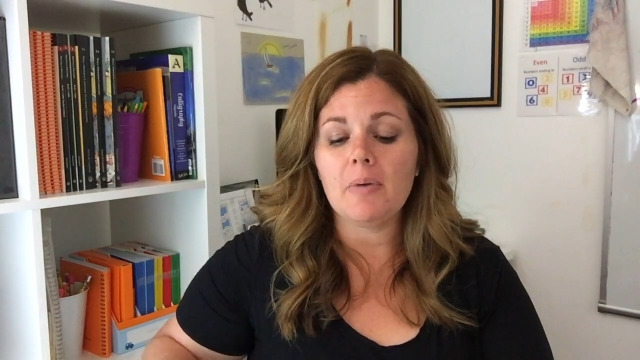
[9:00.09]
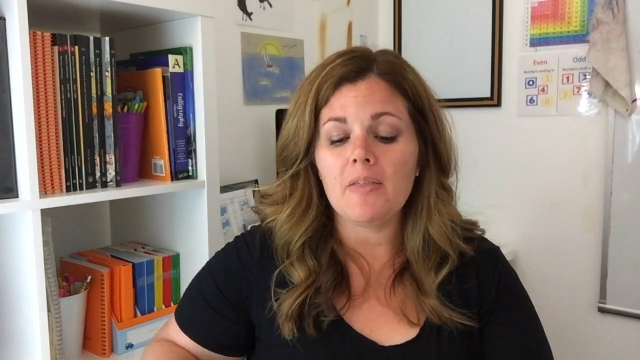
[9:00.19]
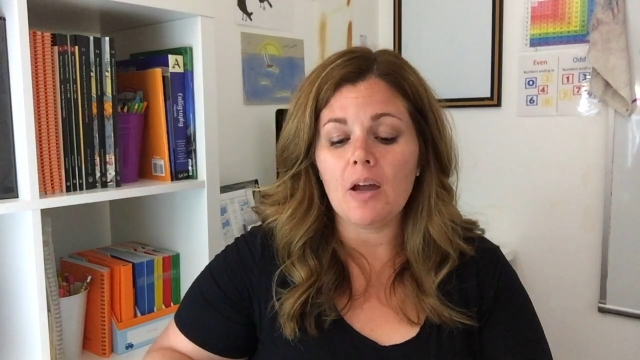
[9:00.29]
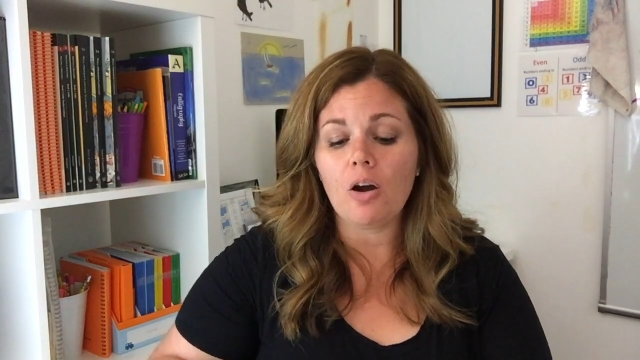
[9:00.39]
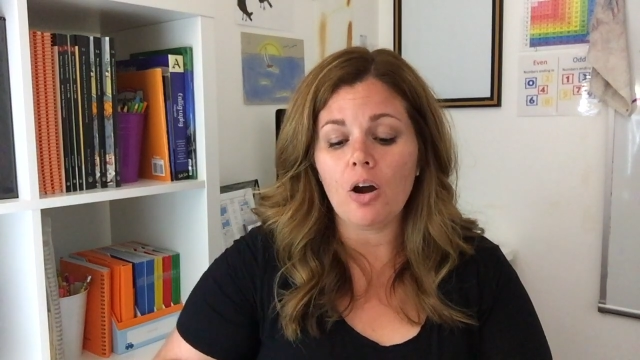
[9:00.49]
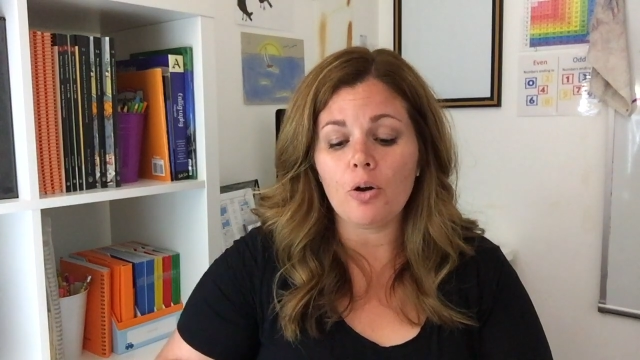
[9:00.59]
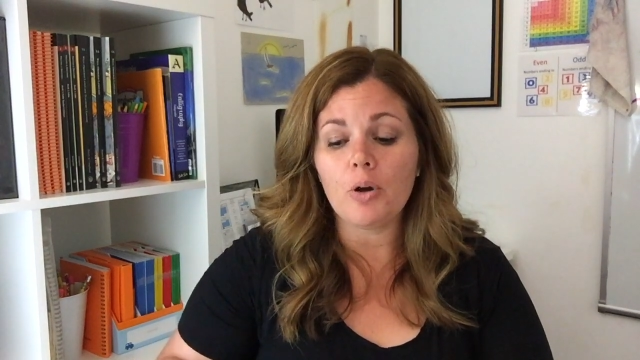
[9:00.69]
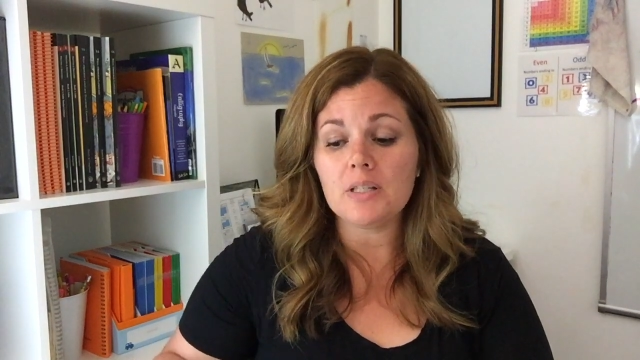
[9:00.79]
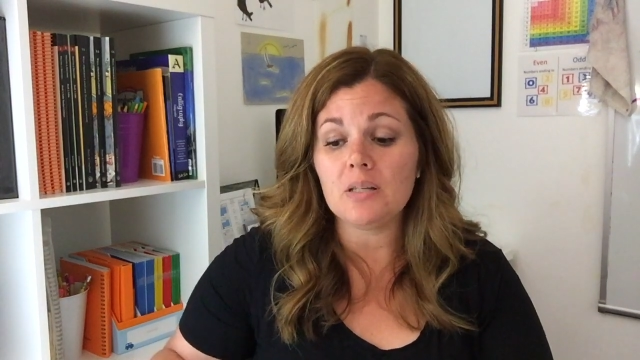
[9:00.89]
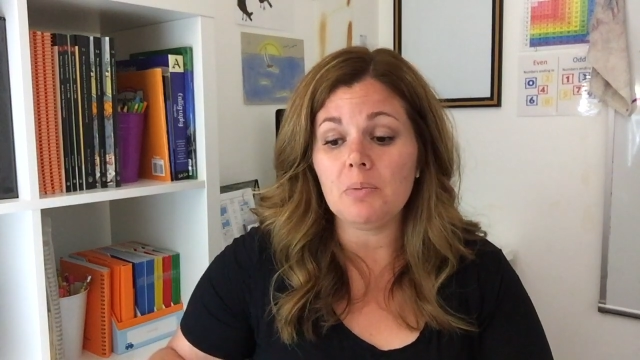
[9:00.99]
There are
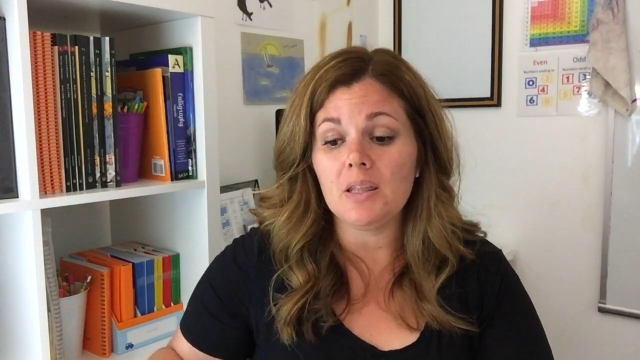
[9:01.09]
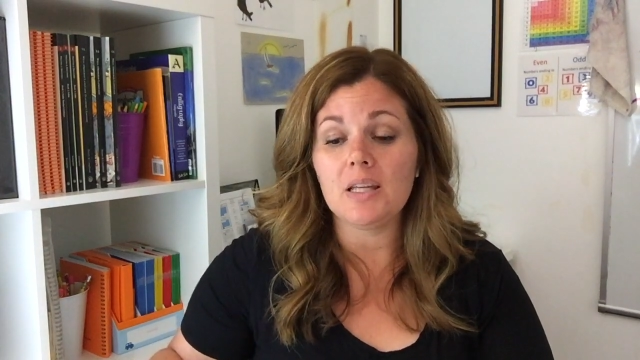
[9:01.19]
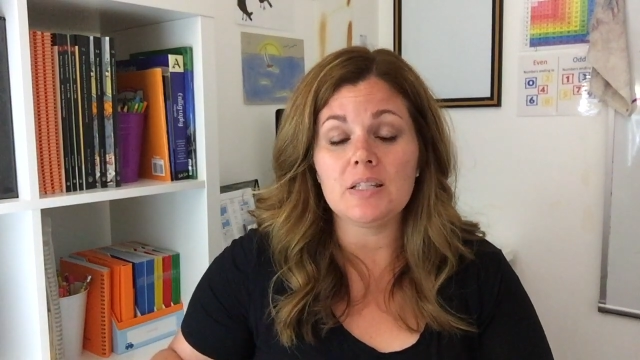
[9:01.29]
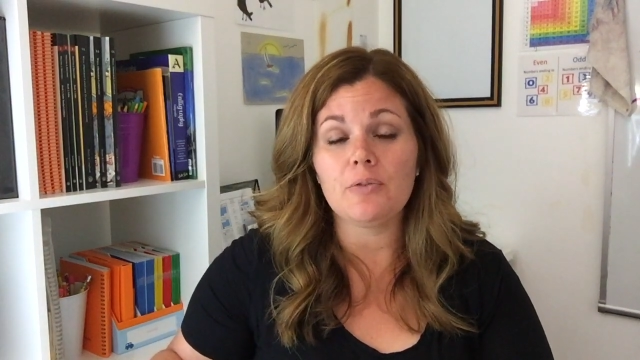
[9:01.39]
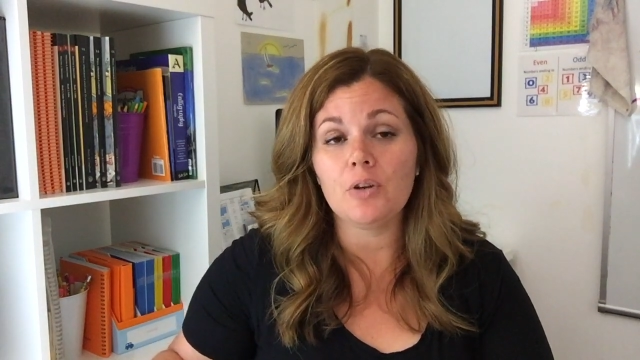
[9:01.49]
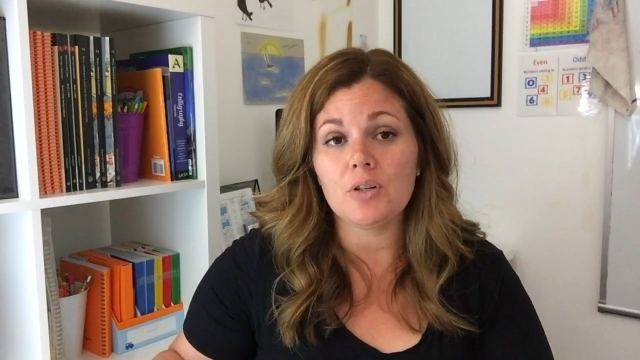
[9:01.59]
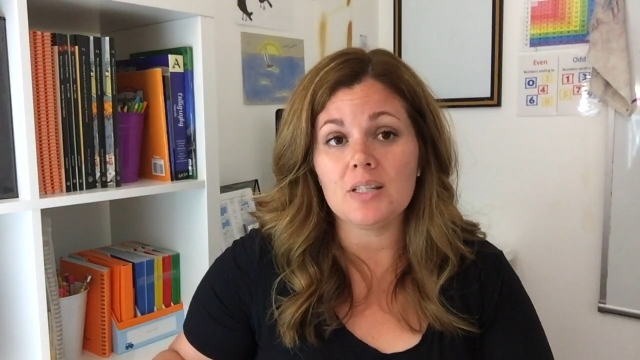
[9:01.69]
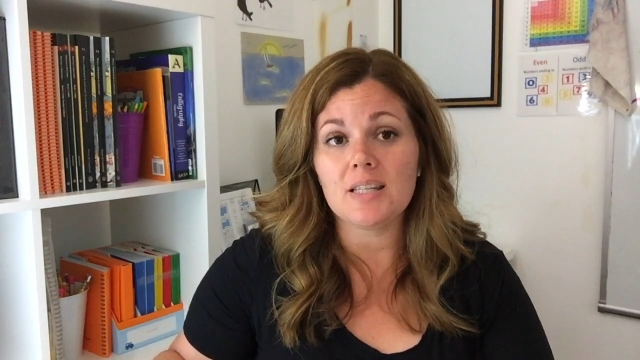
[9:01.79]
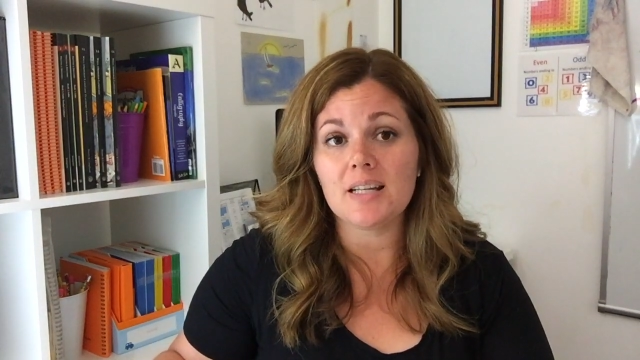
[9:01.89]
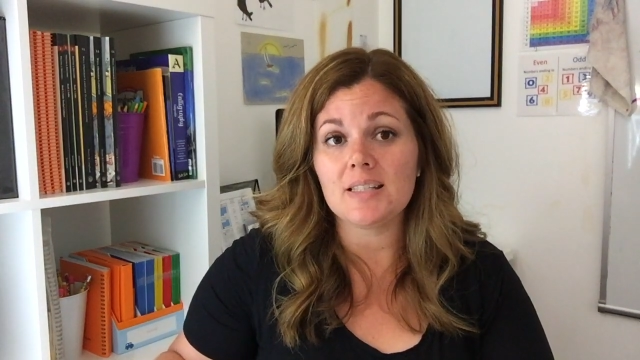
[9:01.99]
going to be things for your
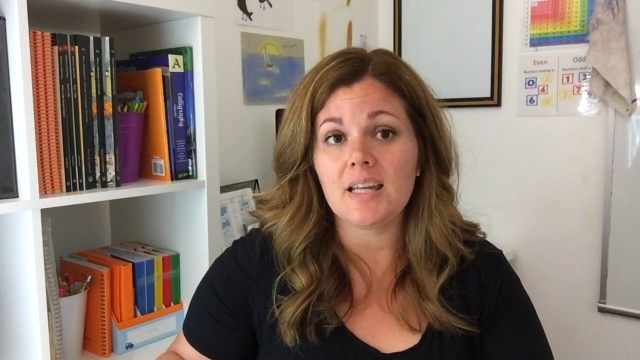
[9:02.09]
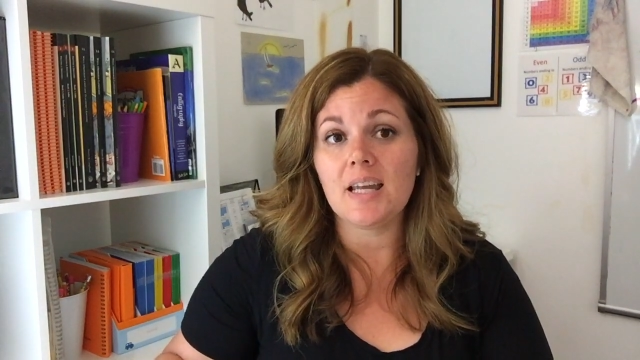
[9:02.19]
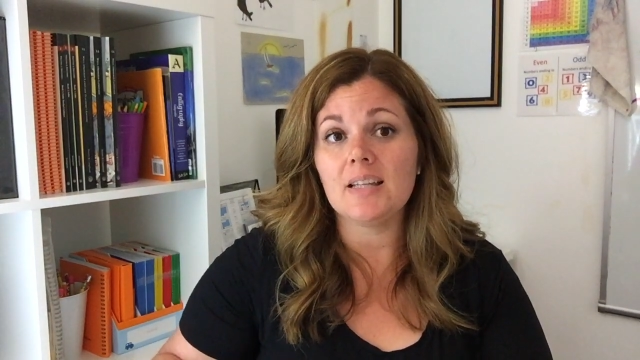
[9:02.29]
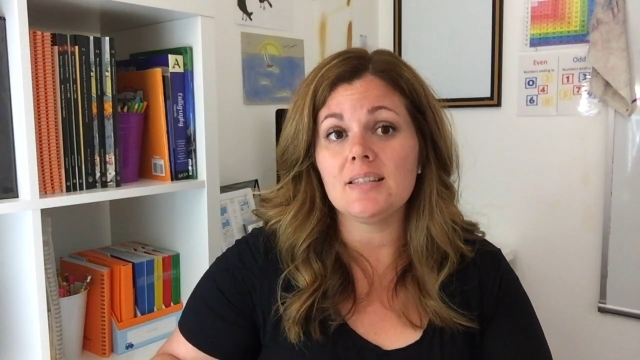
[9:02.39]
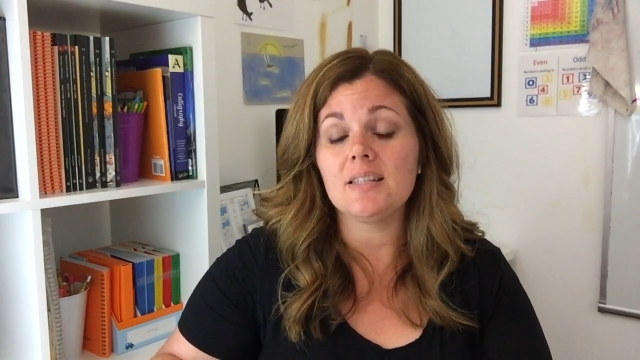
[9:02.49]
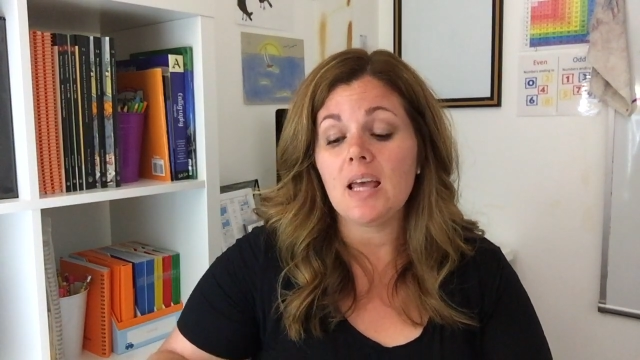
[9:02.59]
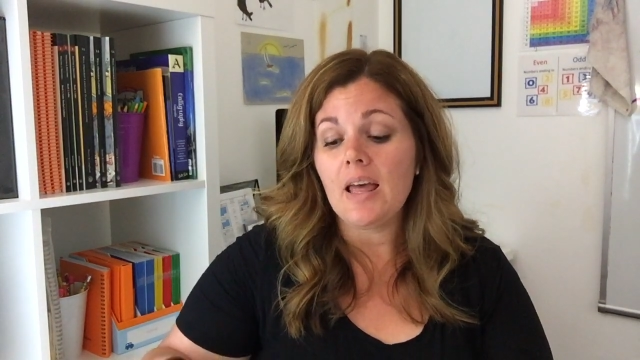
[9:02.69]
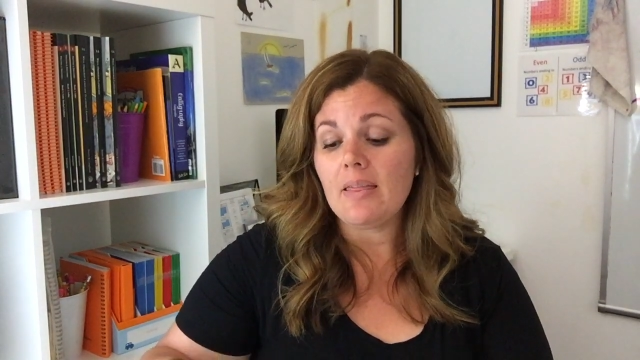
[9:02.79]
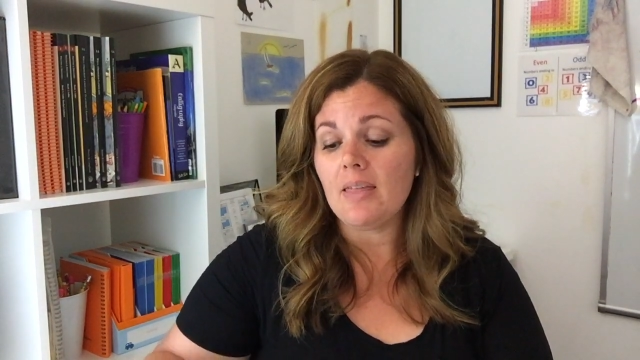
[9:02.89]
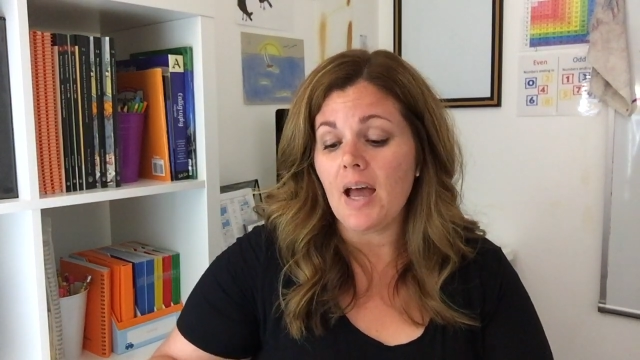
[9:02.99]
dyslexic kids
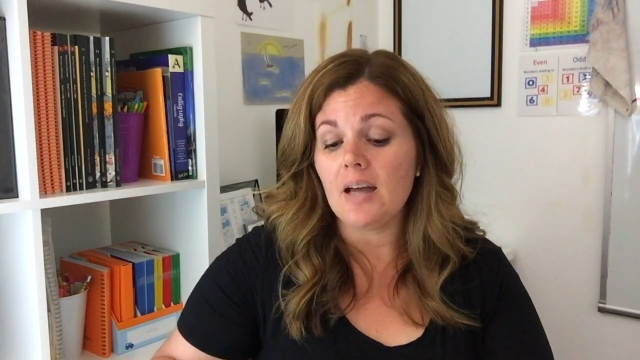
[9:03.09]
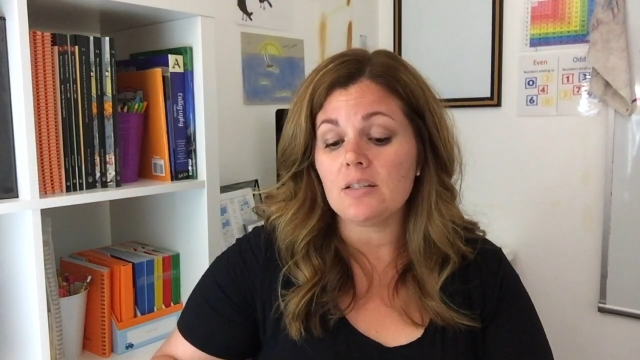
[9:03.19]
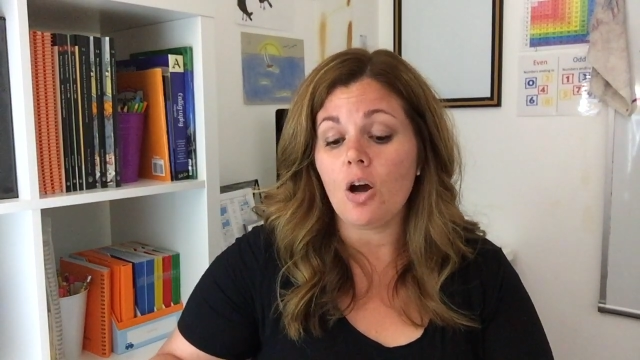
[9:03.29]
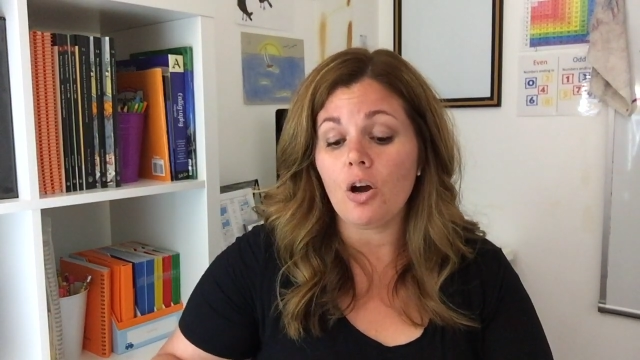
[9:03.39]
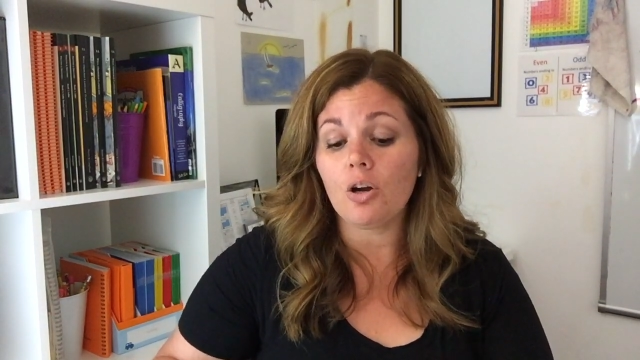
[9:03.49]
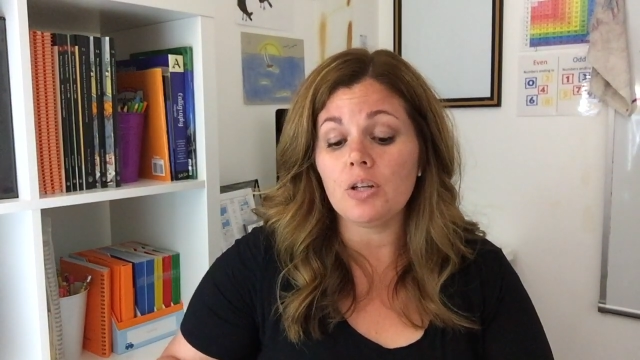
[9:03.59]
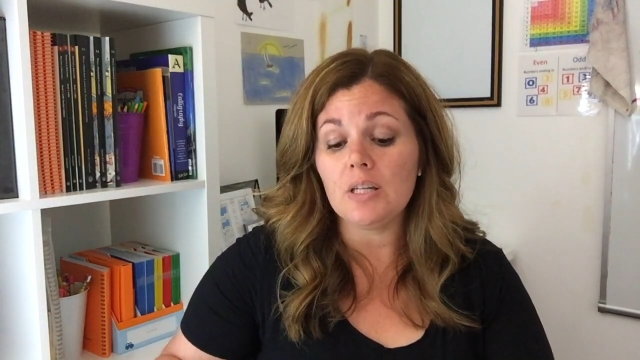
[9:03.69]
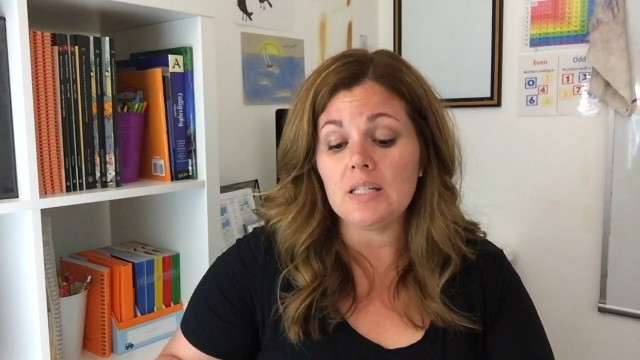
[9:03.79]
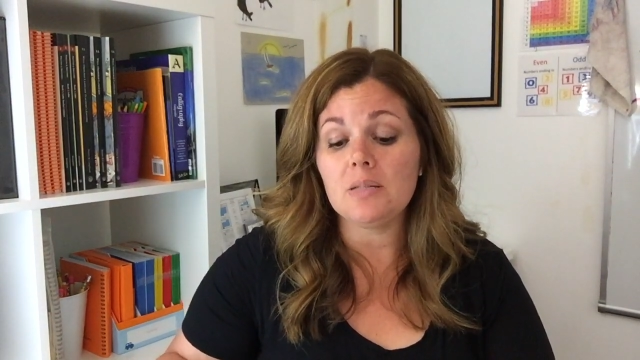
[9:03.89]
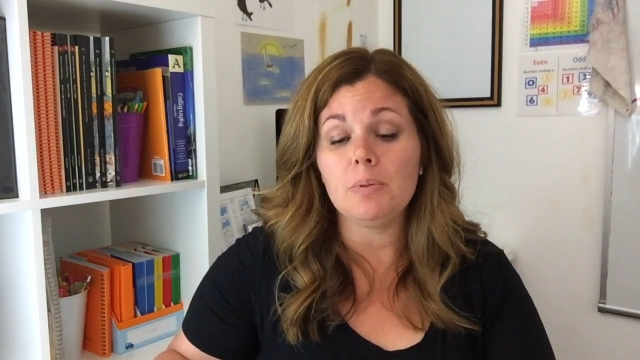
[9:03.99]
that are going to
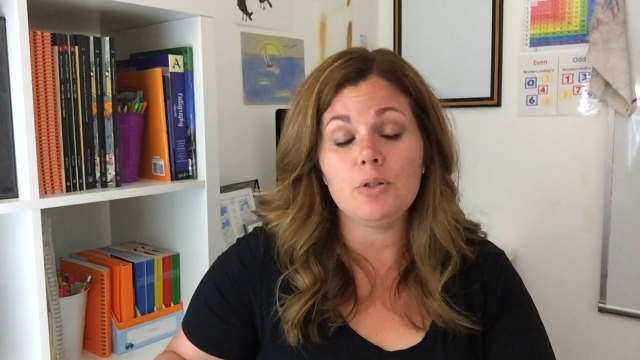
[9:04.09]
need to be